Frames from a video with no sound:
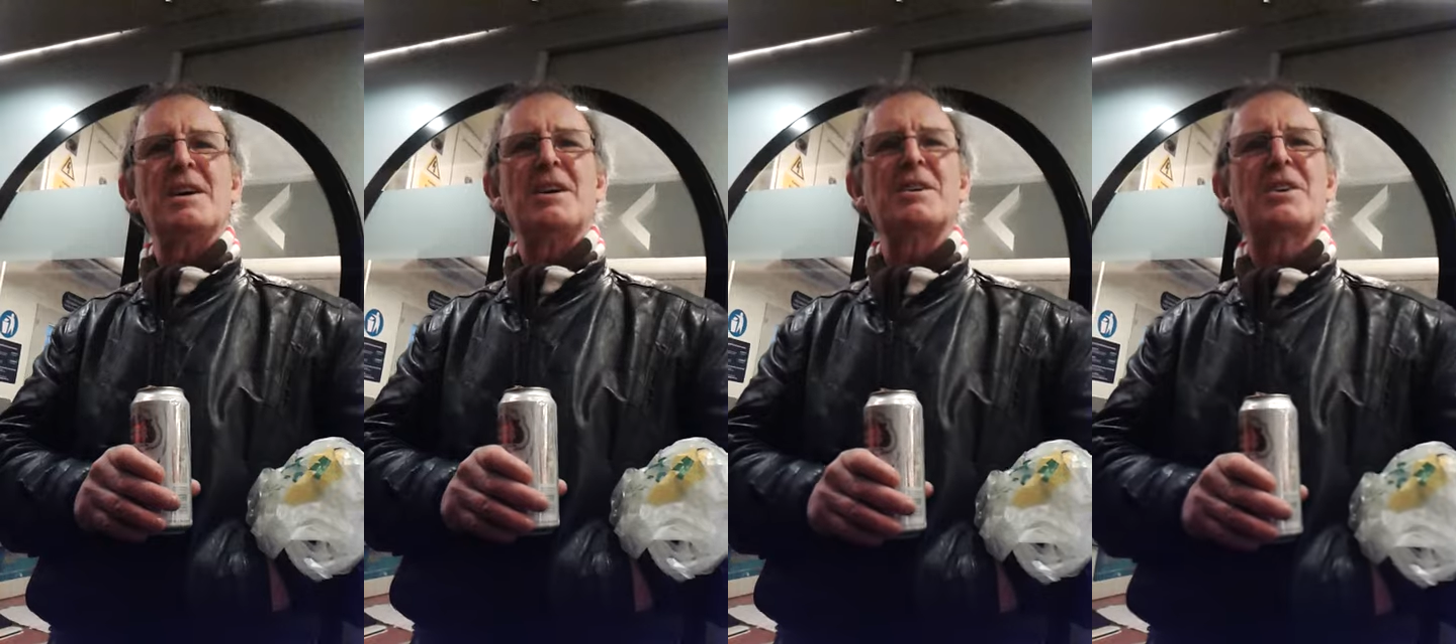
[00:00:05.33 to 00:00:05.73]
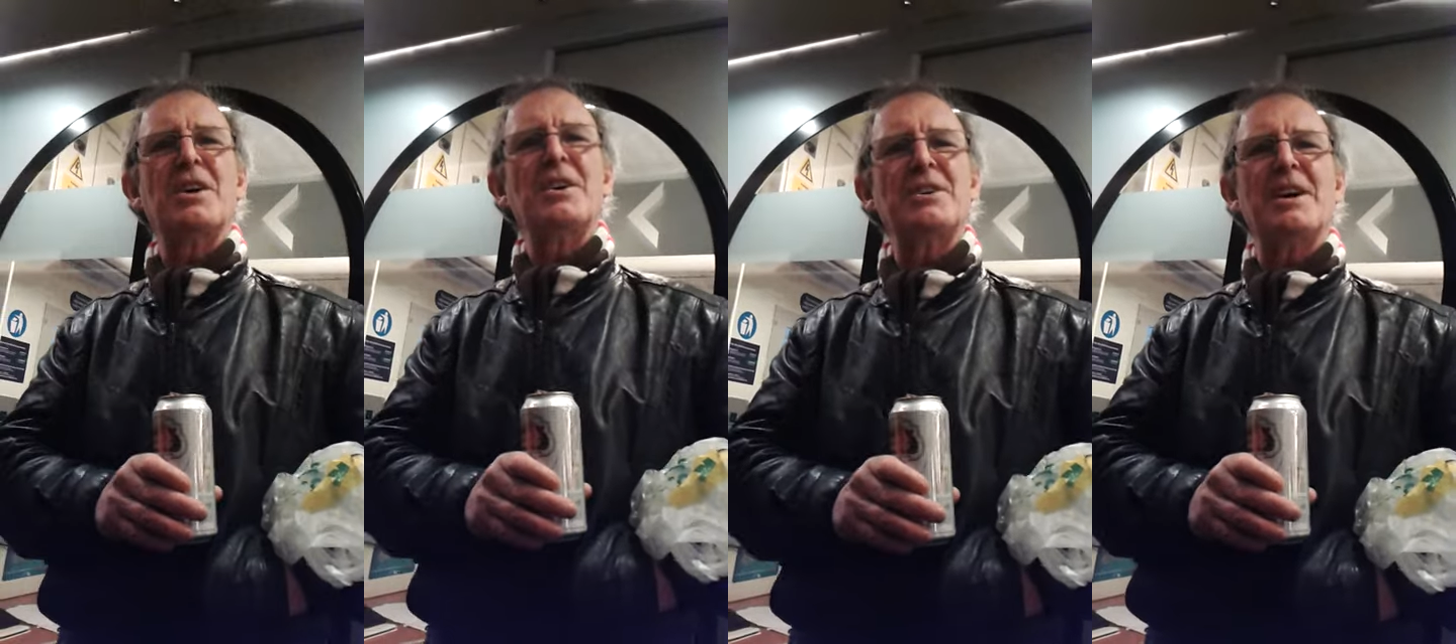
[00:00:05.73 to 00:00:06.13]
and
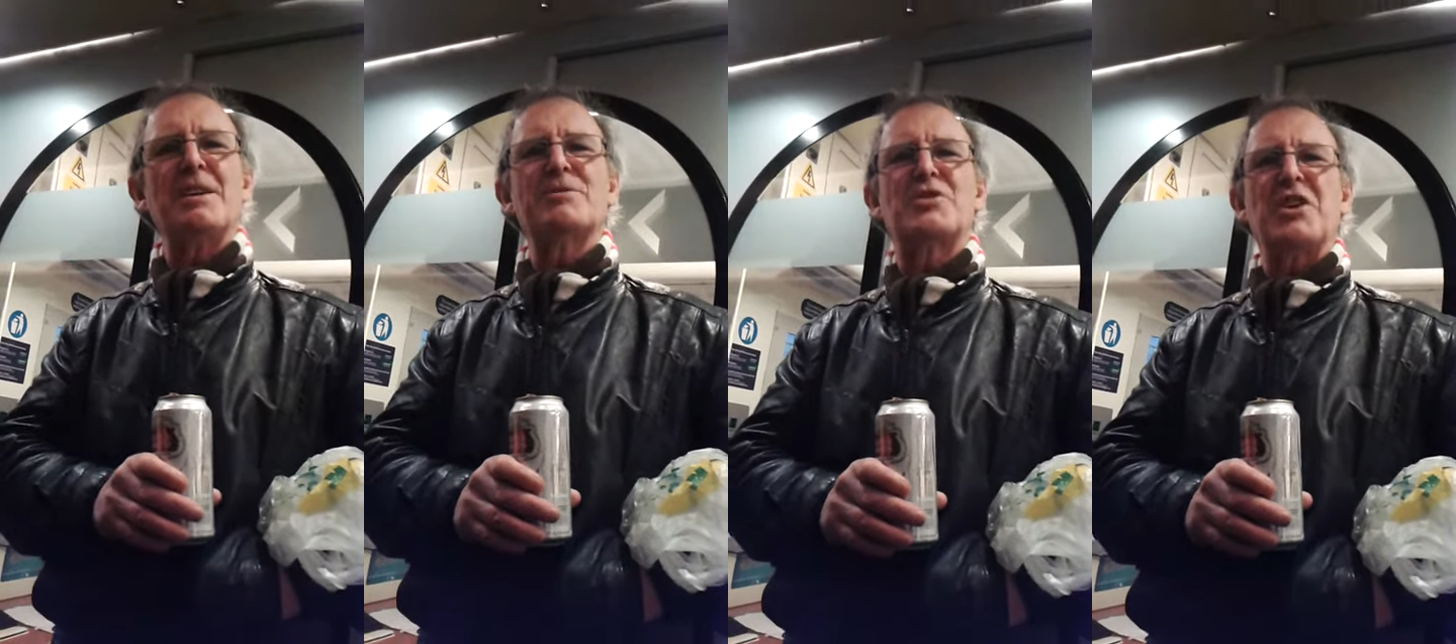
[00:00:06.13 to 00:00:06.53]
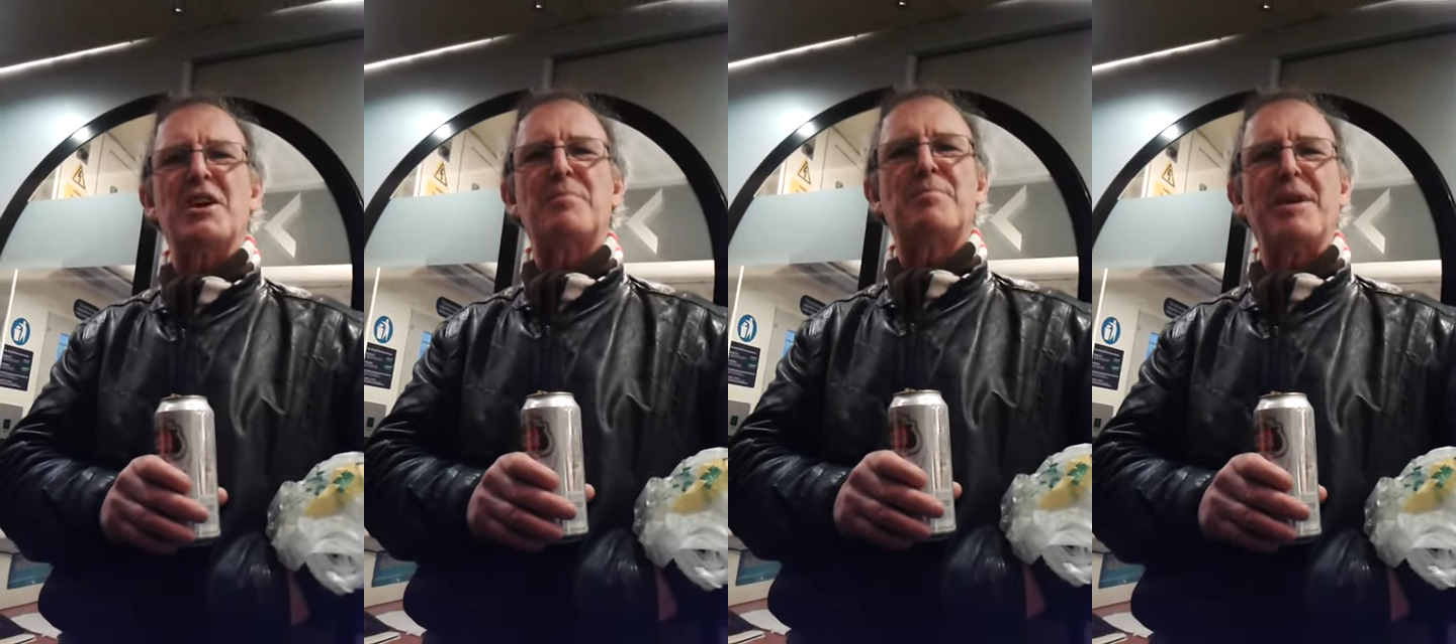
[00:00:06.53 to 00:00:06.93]
canal
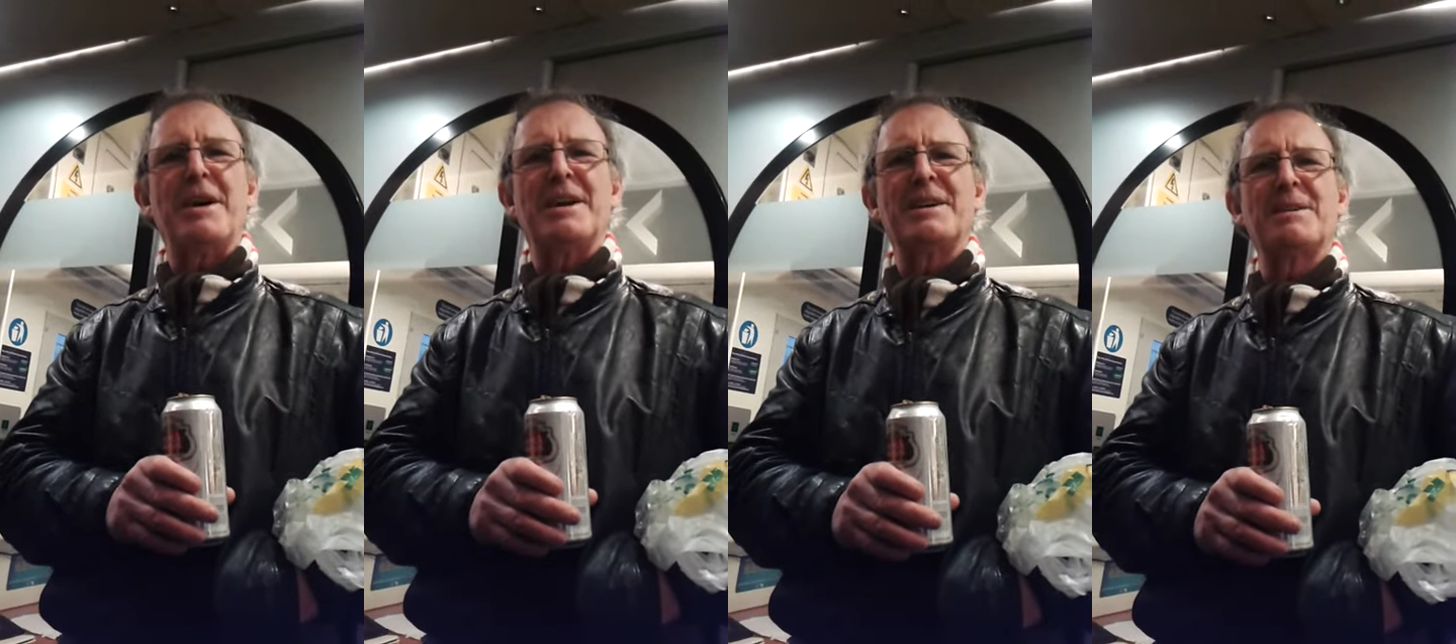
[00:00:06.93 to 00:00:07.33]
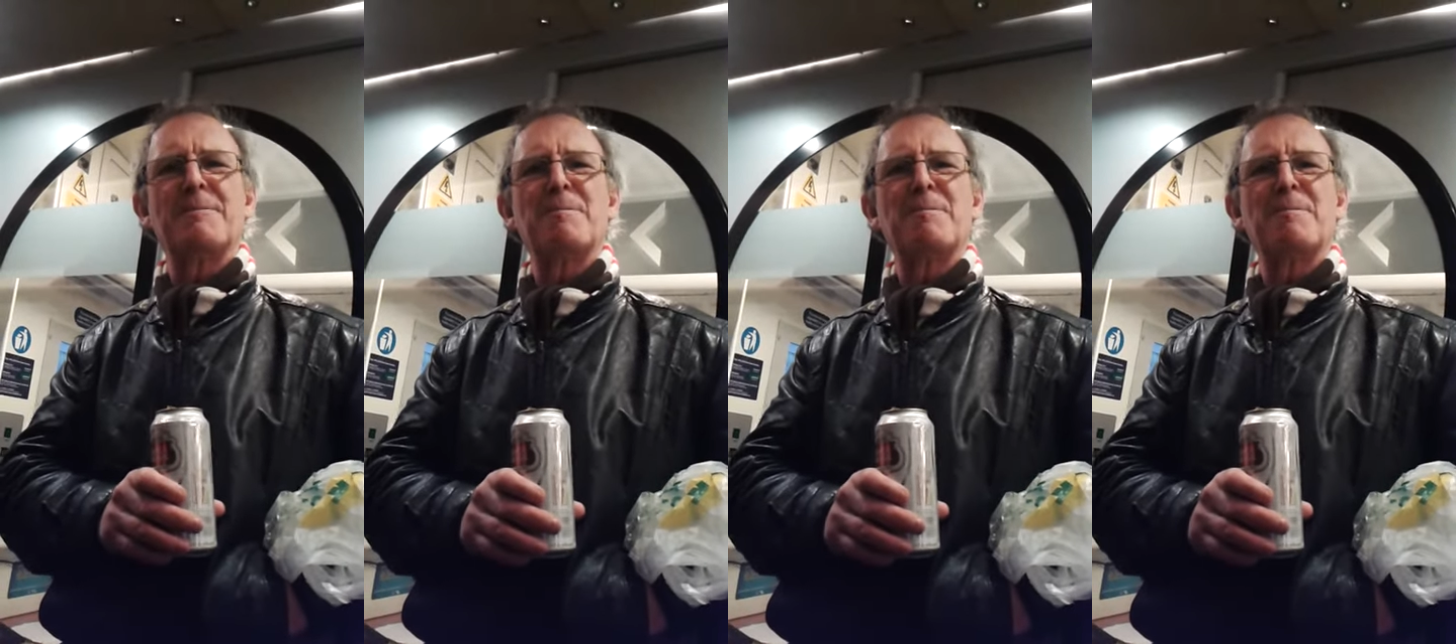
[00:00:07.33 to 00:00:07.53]
shipping